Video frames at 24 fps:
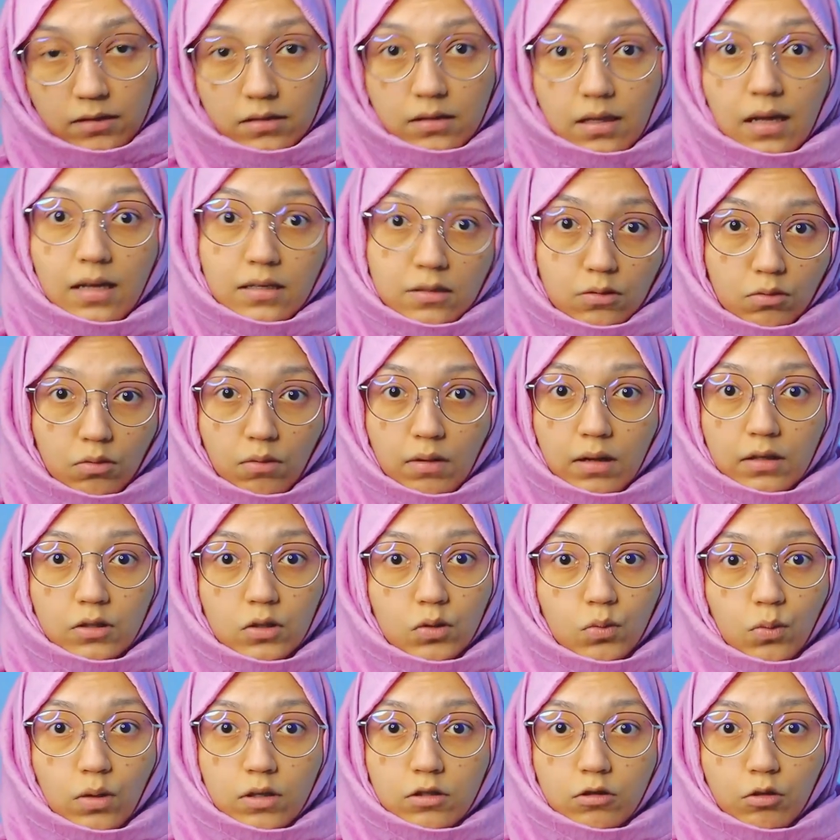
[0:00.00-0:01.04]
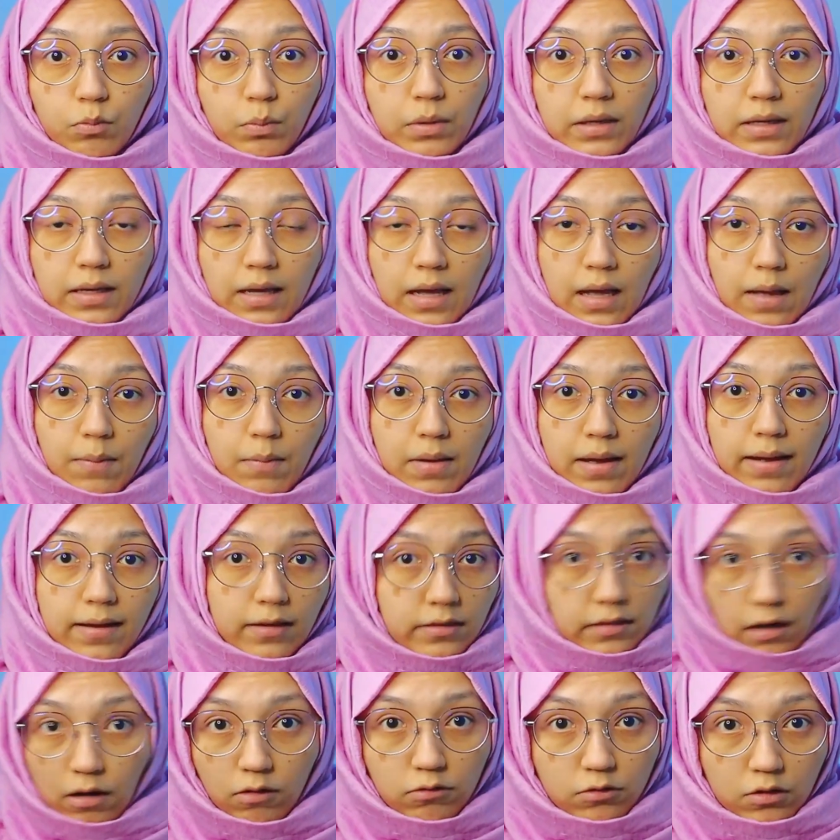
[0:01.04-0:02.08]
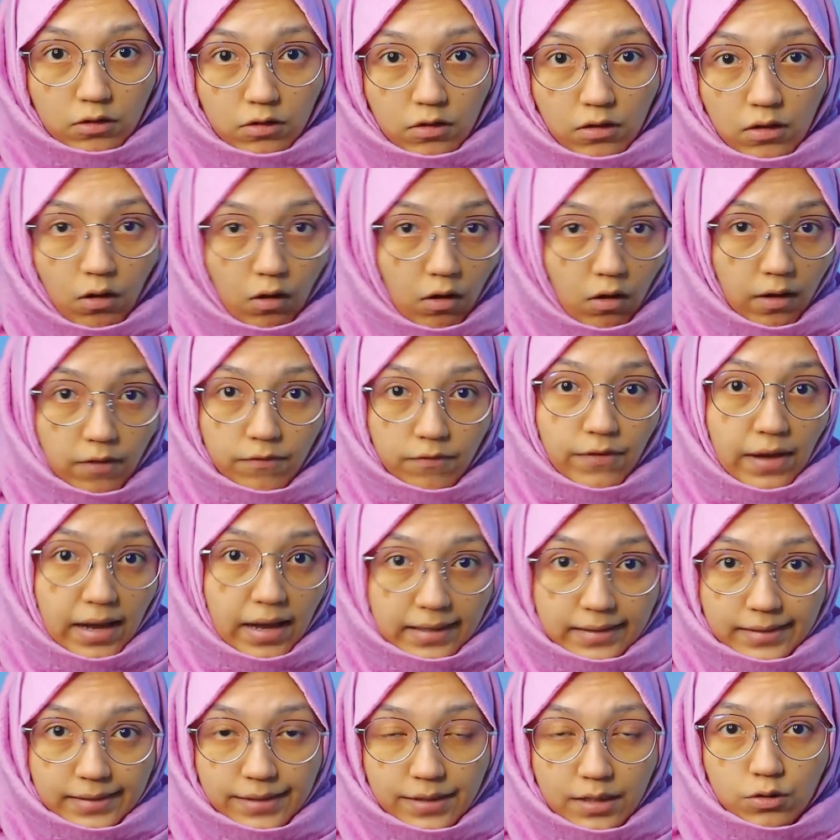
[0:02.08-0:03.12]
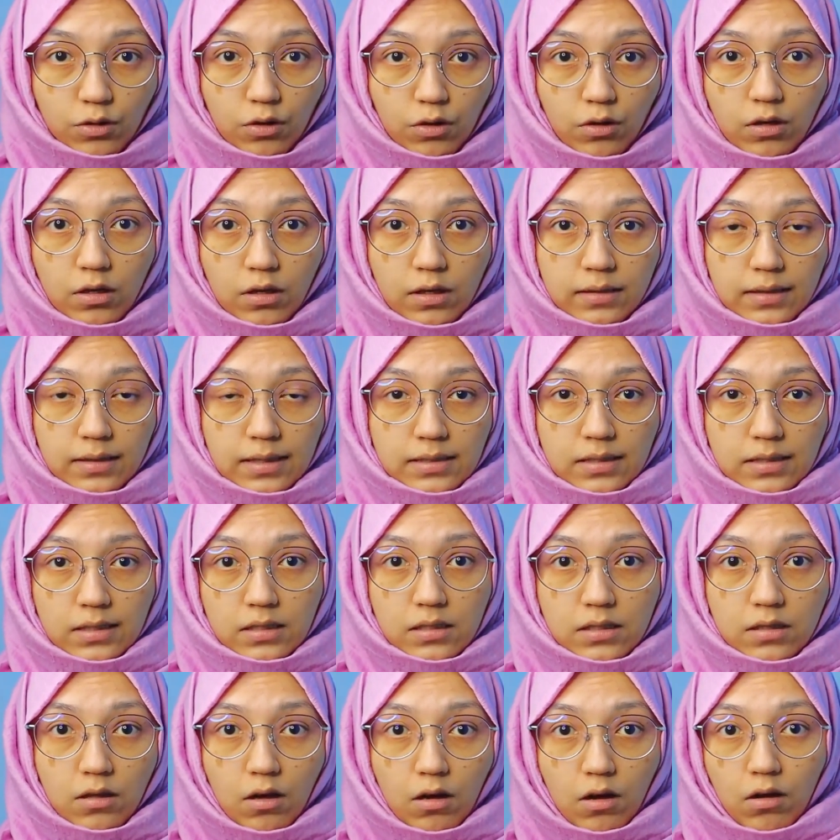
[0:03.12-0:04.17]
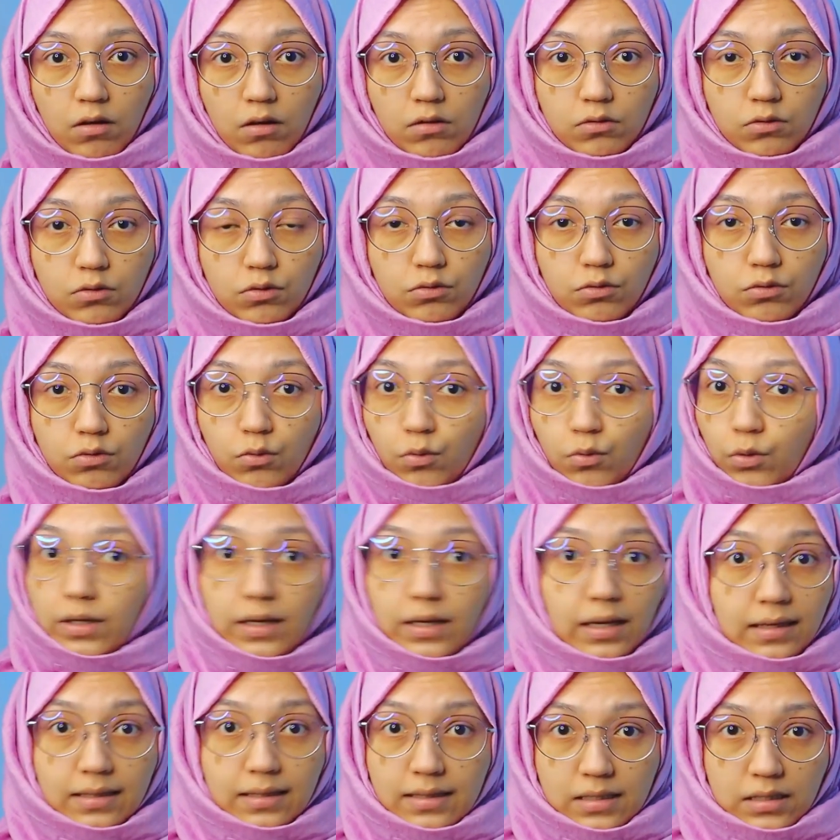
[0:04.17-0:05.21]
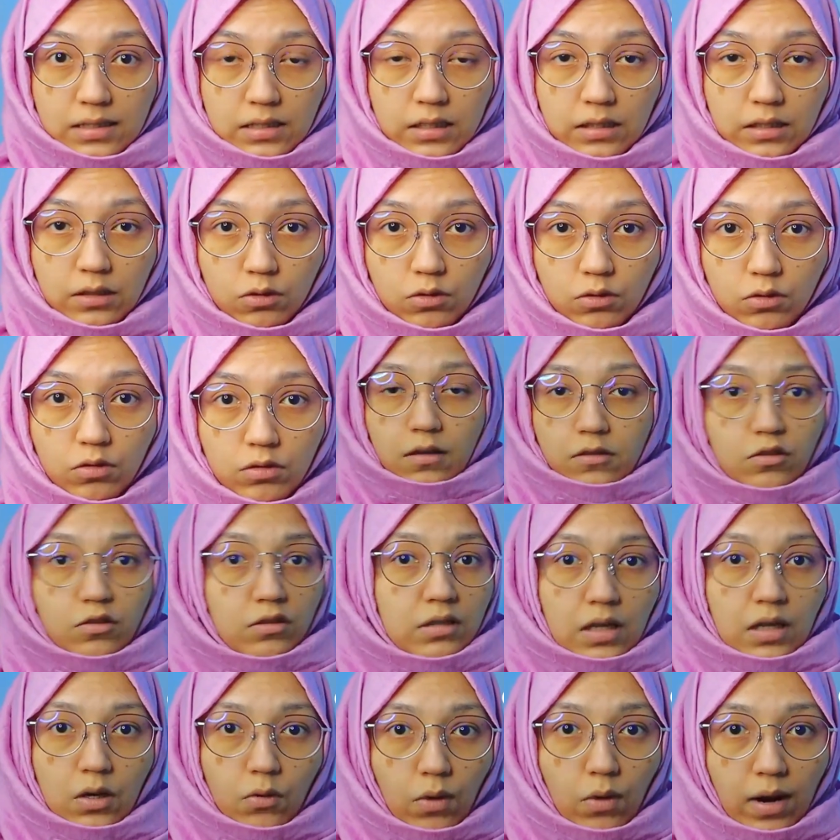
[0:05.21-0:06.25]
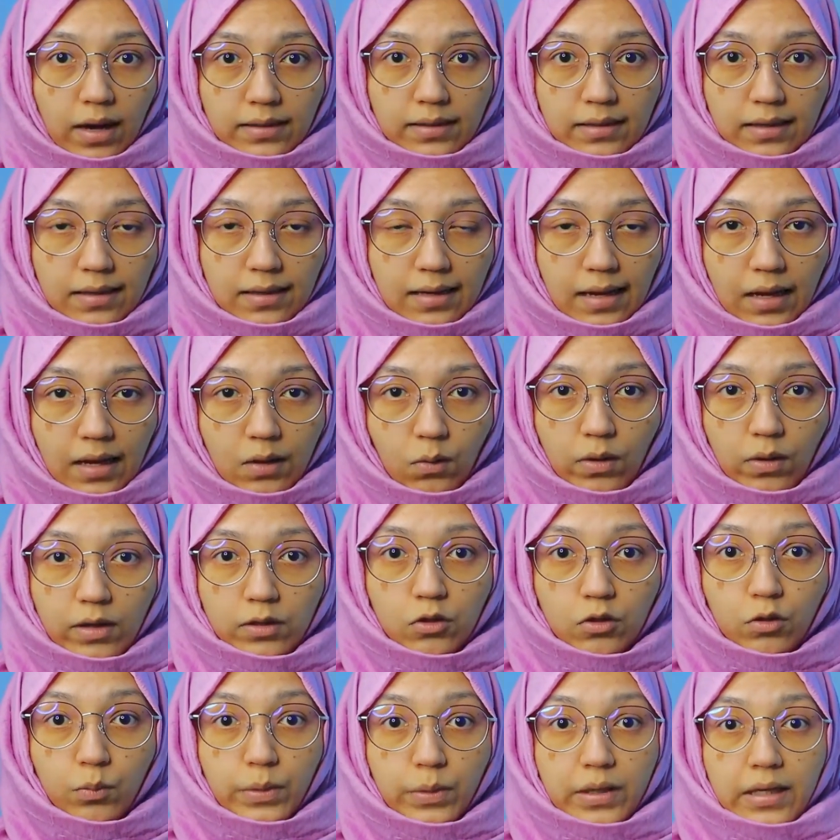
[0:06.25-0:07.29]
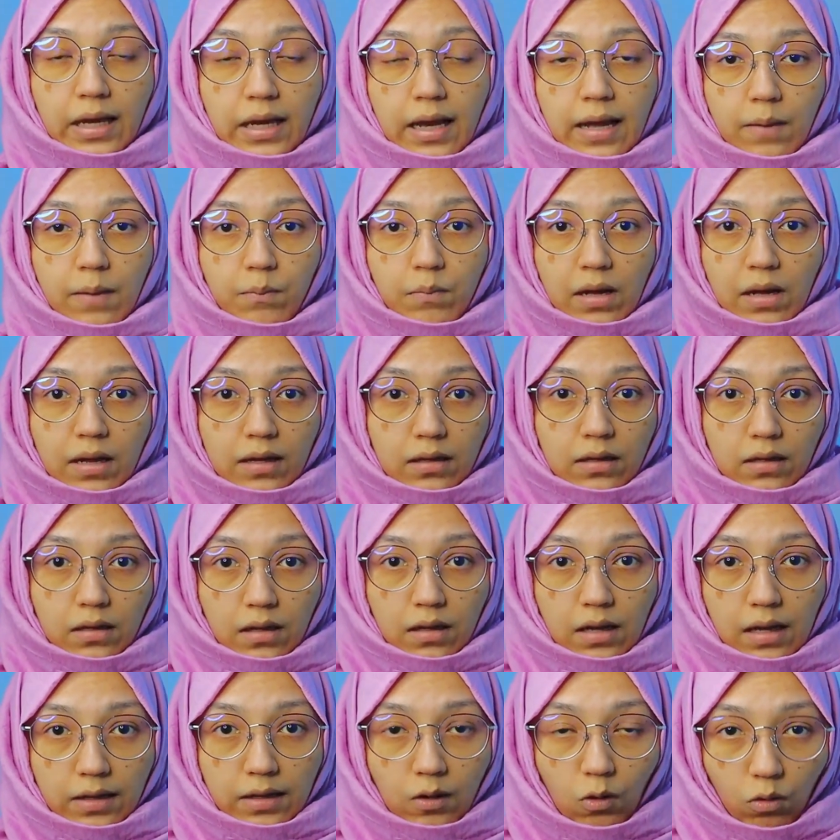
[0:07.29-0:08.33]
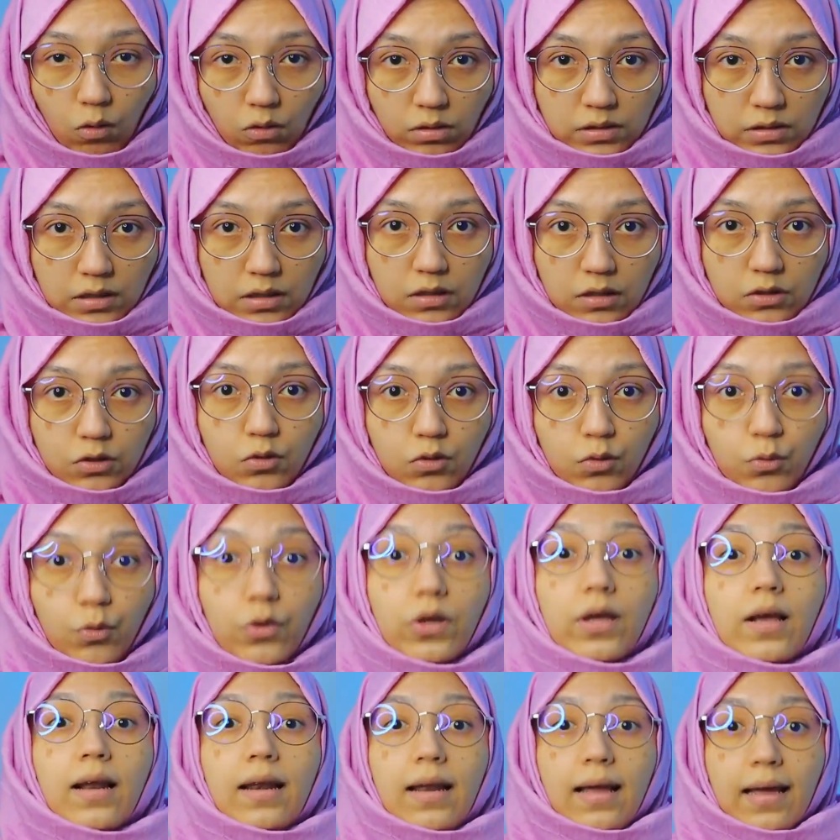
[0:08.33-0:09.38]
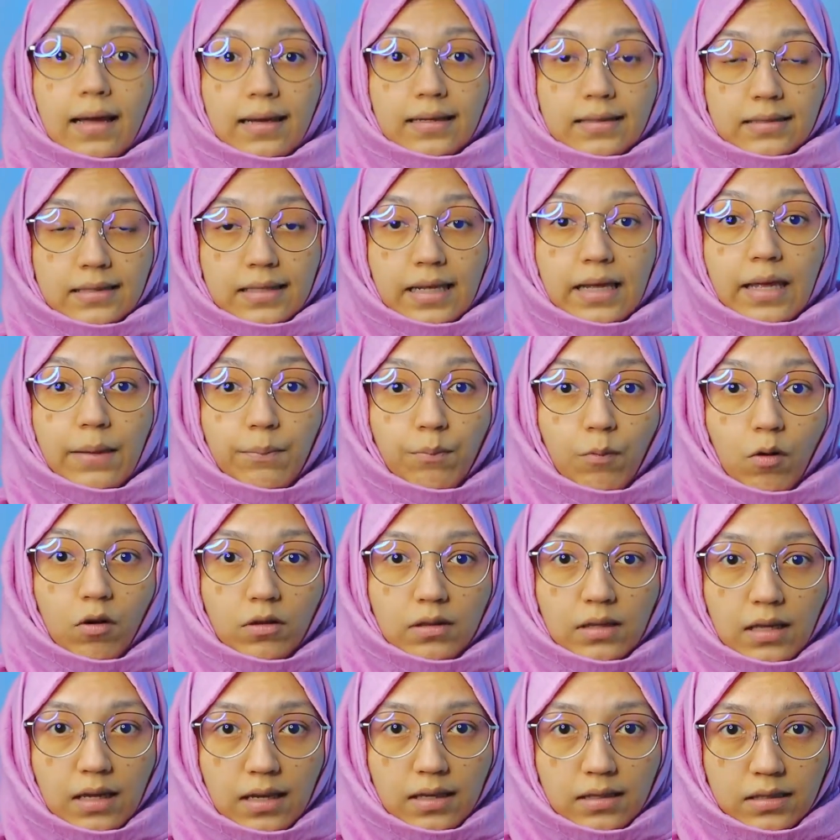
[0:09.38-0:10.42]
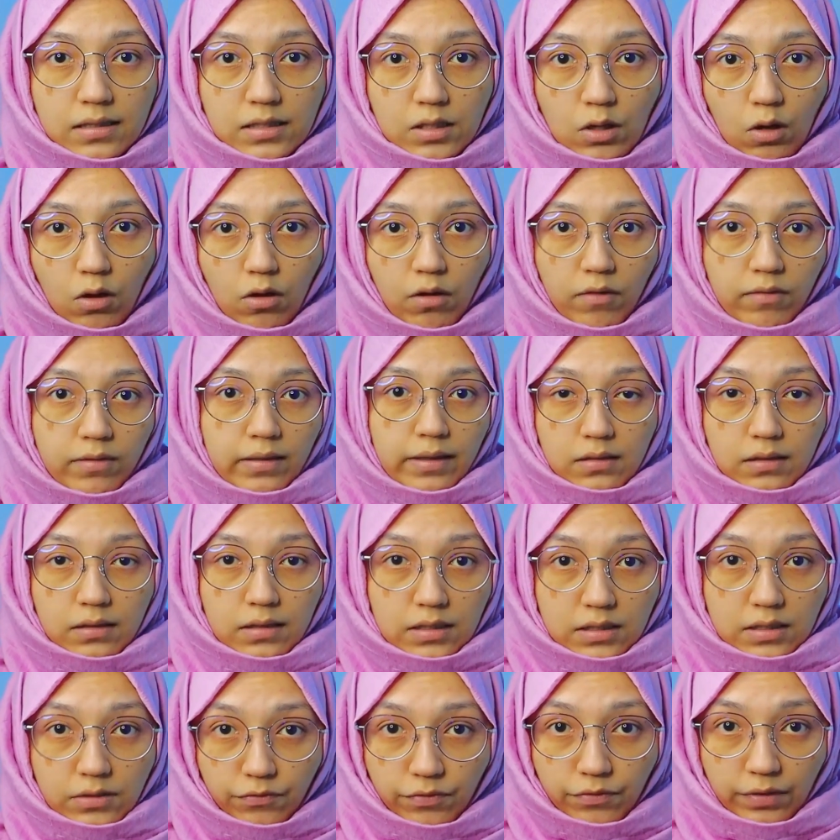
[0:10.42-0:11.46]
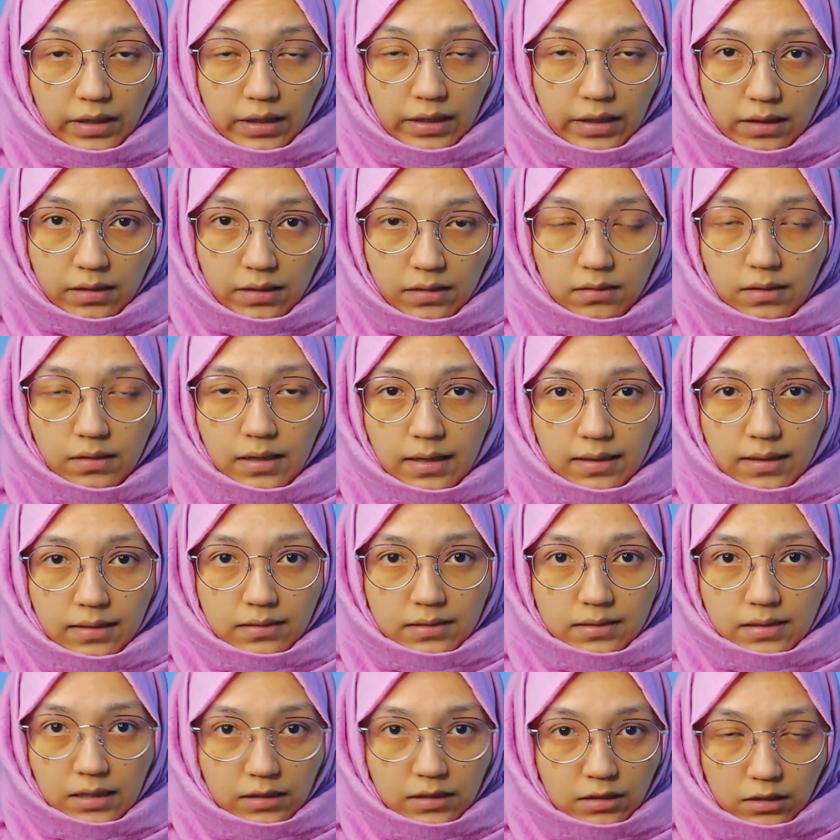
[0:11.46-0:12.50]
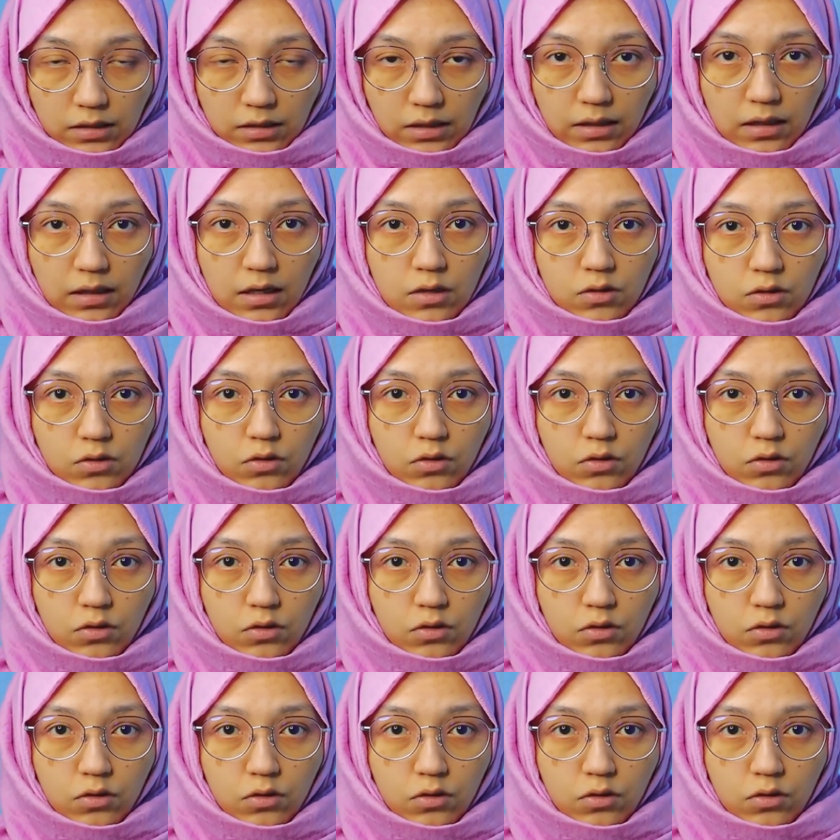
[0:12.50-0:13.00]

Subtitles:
That's why you want to become a doctor or a vet. So this is not too realistic. You can write it like when you become older, you realize the importance of this field and such thing.